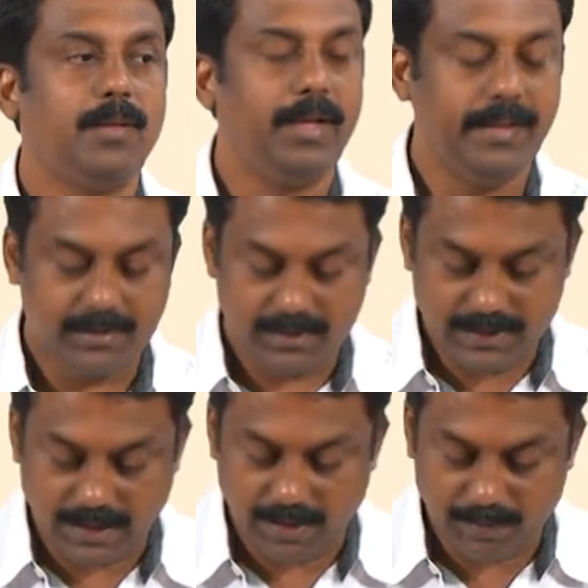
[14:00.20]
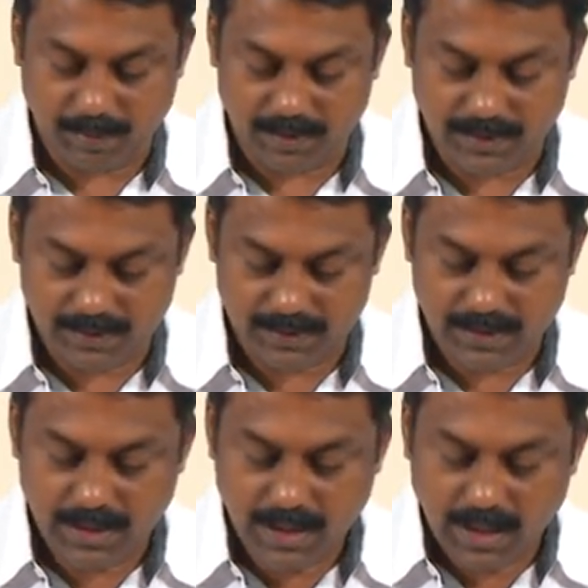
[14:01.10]
during this uh, process
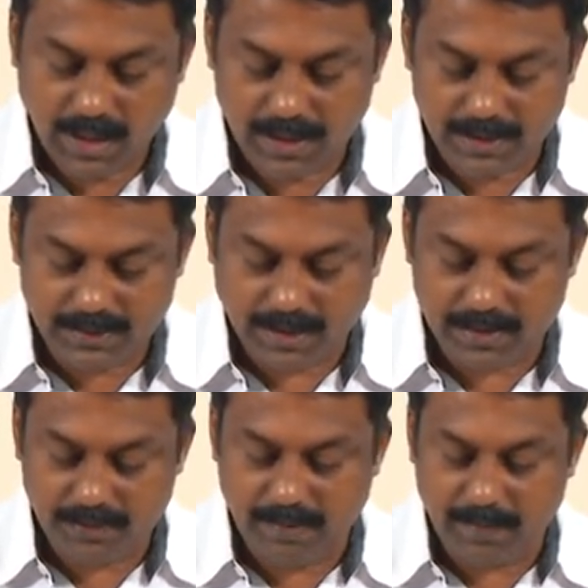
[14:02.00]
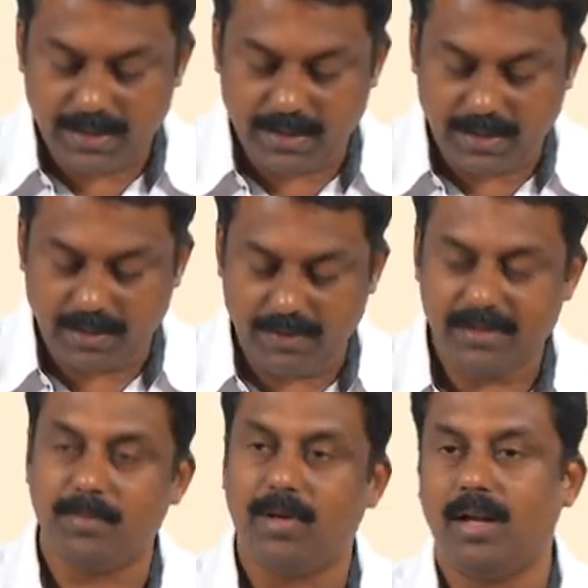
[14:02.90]
and in this case we maintain a, a, very
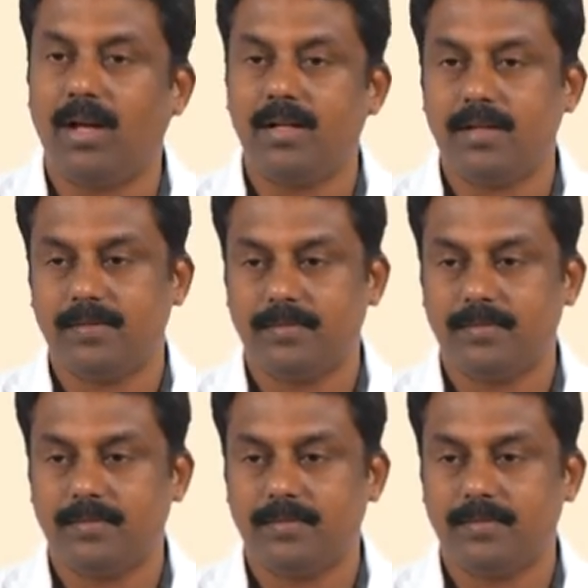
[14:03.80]
small arc